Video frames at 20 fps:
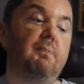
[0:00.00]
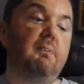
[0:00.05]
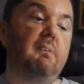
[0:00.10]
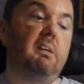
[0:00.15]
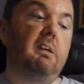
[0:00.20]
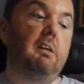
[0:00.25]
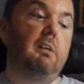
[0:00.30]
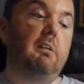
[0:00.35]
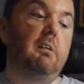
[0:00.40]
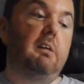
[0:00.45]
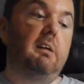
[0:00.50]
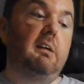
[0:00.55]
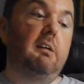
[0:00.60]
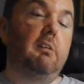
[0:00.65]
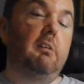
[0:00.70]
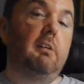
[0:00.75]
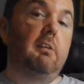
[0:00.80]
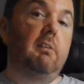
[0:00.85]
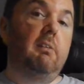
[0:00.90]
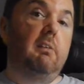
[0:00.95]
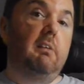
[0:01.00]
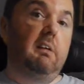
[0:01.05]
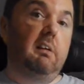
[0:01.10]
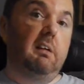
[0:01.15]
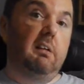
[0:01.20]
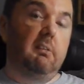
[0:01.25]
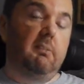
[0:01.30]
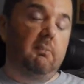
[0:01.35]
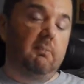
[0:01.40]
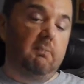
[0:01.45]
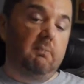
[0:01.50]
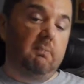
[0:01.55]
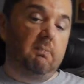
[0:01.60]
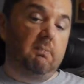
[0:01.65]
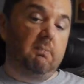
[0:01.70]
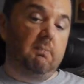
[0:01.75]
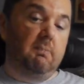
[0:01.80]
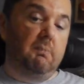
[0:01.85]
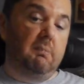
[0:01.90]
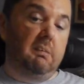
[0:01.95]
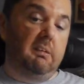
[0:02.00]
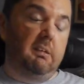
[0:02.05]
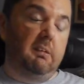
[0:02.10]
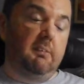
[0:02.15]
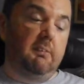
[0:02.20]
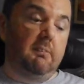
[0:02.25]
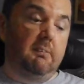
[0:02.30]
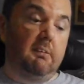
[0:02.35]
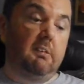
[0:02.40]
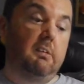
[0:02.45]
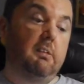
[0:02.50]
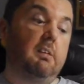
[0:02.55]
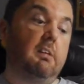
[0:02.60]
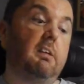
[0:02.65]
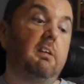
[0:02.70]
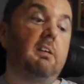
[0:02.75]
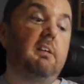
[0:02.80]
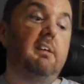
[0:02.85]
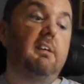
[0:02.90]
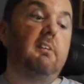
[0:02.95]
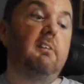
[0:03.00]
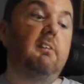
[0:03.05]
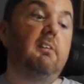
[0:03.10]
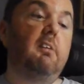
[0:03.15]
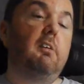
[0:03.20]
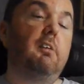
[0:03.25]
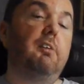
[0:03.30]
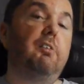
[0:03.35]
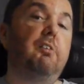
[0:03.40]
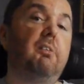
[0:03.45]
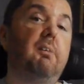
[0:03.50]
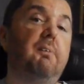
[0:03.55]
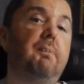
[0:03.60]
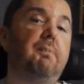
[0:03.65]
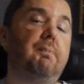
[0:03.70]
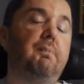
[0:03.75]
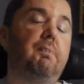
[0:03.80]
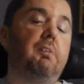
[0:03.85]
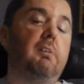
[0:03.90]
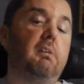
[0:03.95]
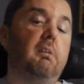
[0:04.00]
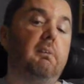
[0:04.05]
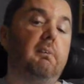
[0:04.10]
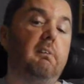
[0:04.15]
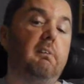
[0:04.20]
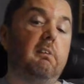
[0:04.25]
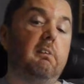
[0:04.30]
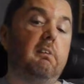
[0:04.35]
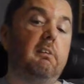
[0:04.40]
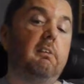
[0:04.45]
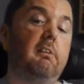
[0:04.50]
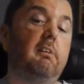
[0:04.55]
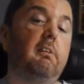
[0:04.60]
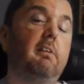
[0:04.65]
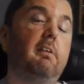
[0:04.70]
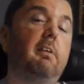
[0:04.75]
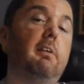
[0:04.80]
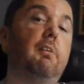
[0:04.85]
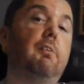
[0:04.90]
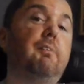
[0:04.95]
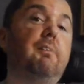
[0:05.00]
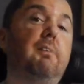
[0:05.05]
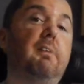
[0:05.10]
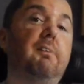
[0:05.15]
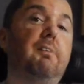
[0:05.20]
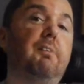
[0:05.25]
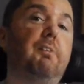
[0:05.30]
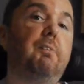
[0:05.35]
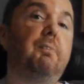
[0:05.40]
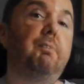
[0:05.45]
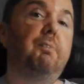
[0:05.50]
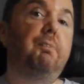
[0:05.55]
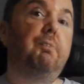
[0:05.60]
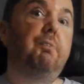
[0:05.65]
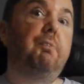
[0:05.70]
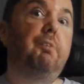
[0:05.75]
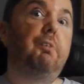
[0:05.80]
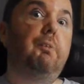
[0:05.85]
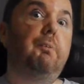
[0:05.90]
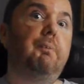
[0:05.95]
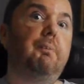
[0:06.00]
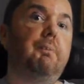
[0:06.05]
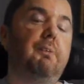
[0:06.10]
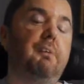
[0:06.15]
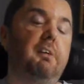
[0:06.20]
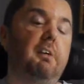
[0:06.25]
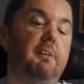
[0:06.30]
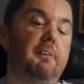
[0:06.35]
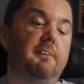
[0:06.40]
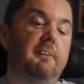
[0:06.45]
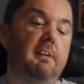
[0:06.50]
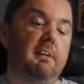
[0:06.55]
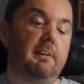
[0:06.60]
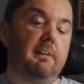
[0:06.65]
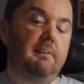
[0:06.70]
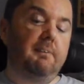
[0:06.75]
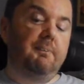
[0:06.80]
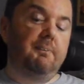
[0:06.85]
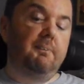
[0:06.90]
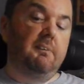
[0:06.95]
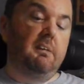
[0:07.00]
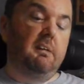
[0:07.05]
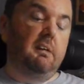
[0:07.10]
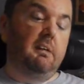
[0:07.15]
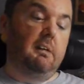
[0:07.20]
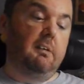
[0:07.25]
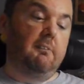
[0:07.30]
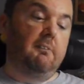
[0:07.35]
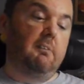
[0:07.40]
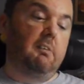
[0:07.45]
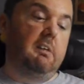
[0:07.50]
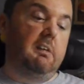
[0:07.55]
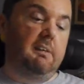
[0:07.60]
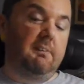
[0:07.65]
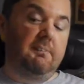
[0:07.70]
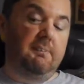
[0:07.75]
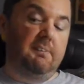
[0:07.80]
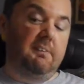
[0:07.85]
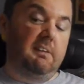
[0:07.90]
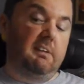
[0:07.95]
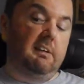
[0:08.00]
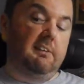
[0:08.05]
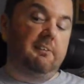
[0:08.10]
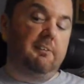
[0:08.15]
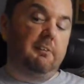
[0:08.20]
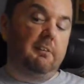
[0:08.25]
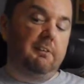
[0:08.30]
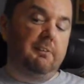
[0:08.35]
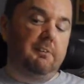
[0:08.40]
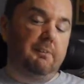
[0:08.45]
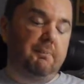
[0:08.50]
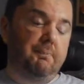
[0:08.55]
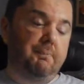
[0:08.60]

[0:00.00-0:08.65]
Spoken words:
I like melon, I like ice cream, so those flavours should be pretty good together. Right, next item.